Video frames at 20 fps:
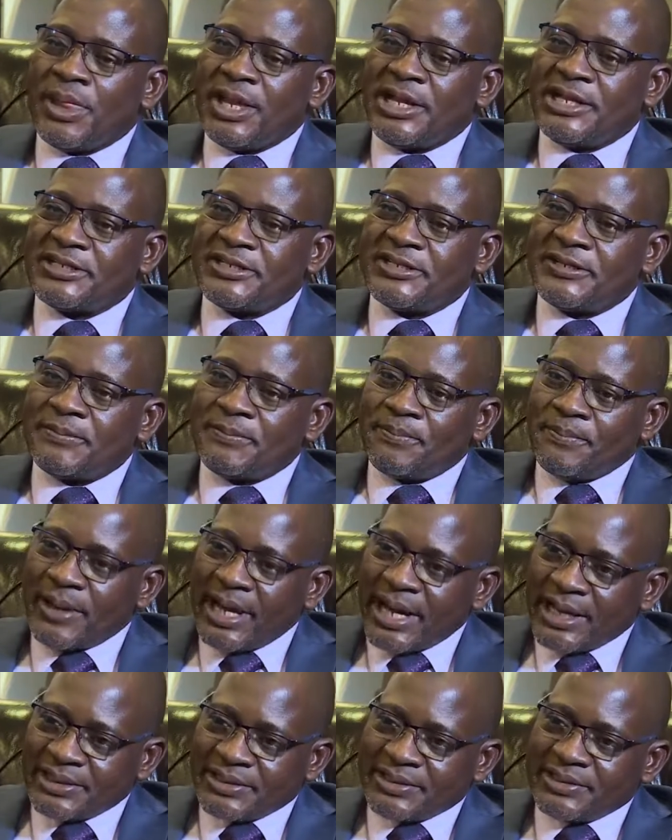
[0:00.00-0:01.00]
is
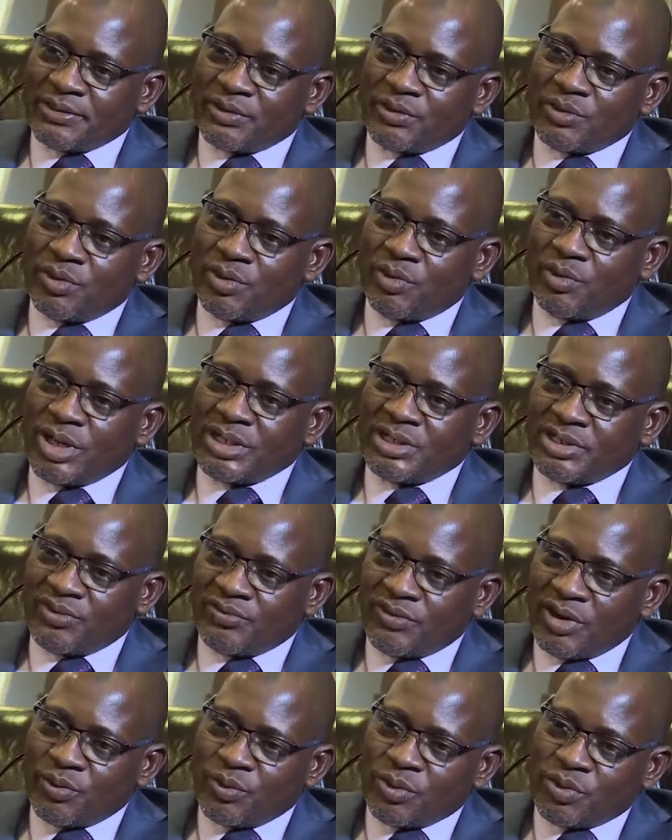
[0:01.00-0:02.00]
impacting on
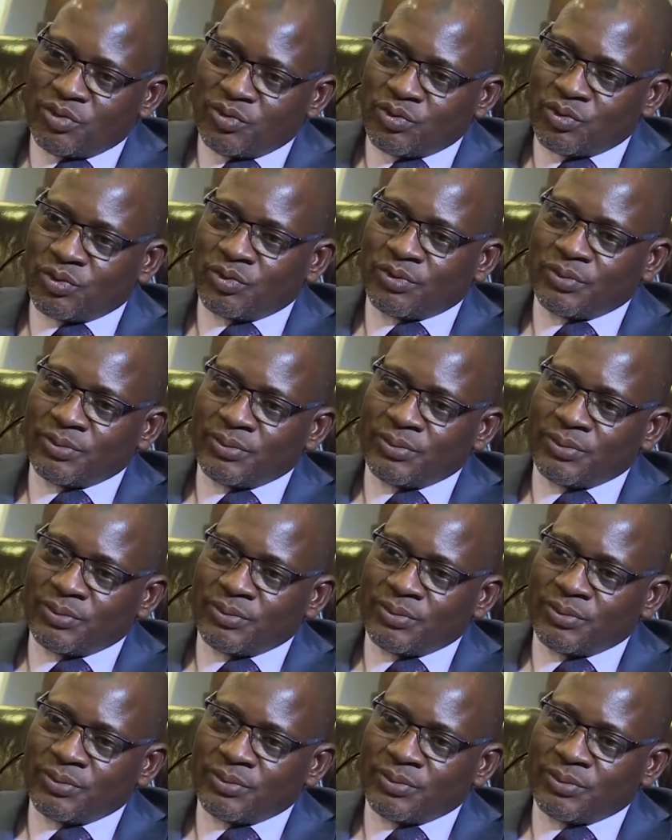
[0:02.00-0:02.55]
whatever we do